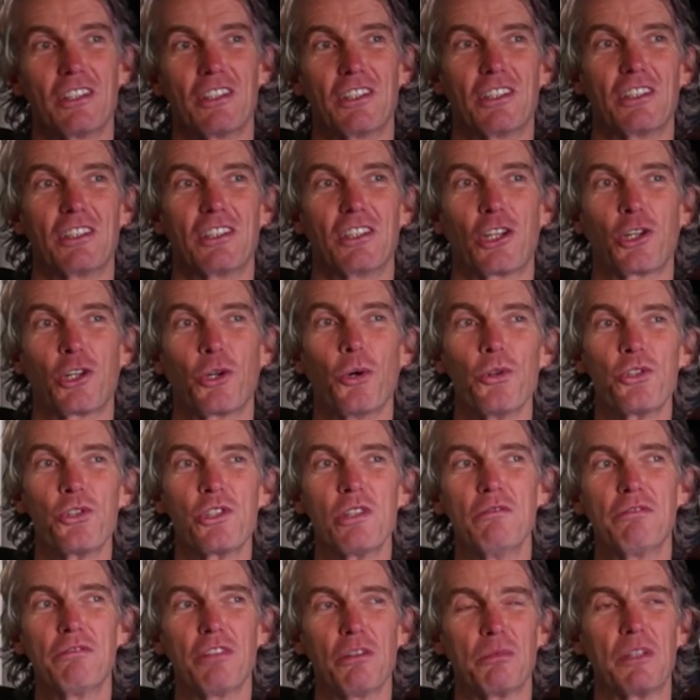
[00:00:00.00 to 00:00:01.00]
the
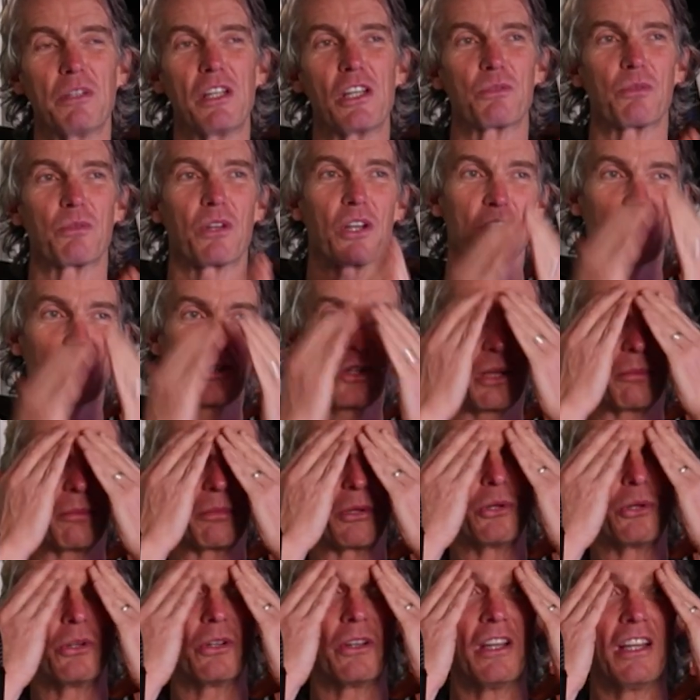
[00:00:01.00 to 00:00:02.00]
coaching for me is what it's all
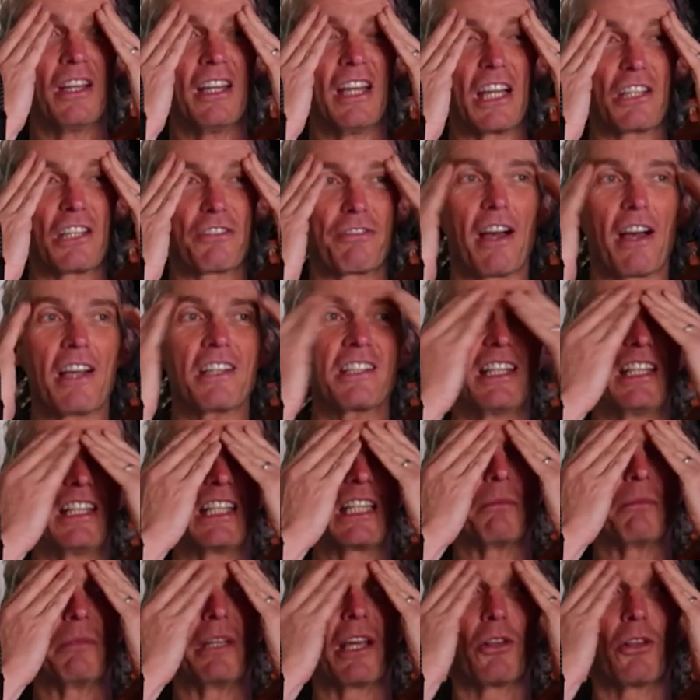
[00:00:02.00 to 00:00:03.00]
about. It's fascinating
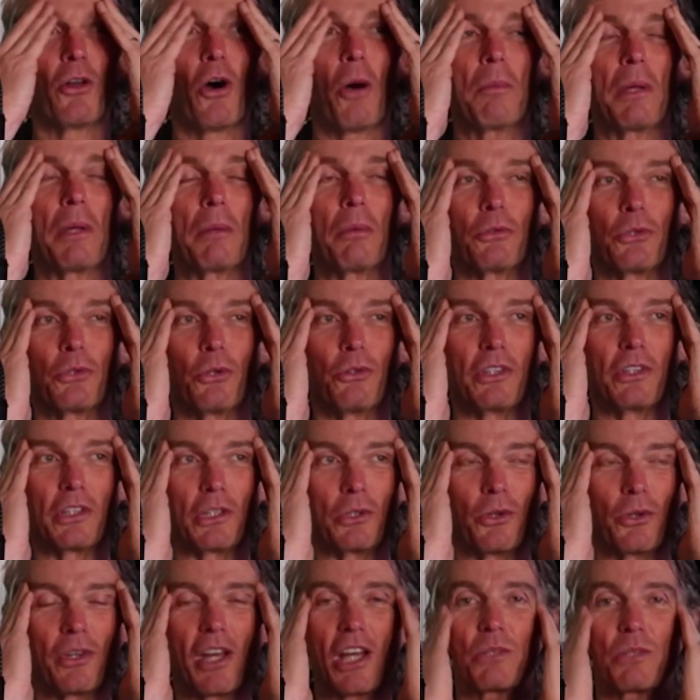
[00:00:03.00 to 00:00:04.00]
to me. A lot of people don't really
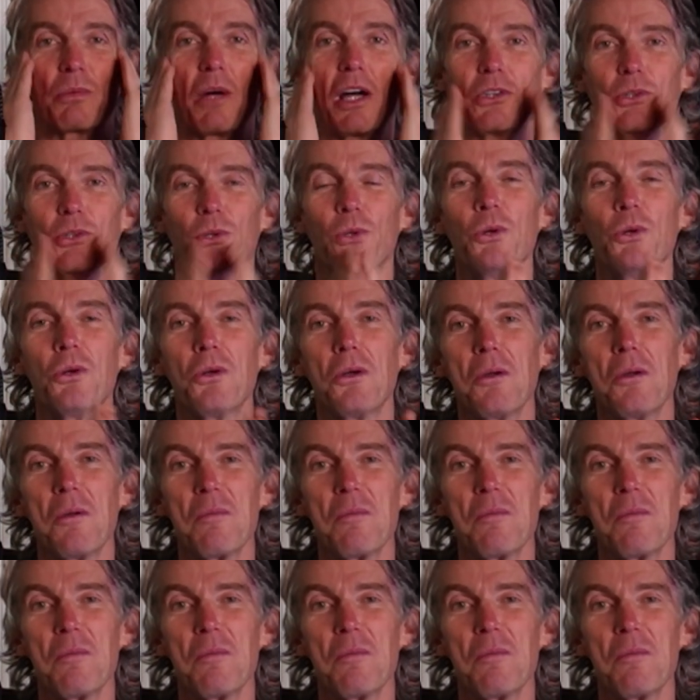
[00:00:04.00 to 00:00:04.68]
know that's what I do.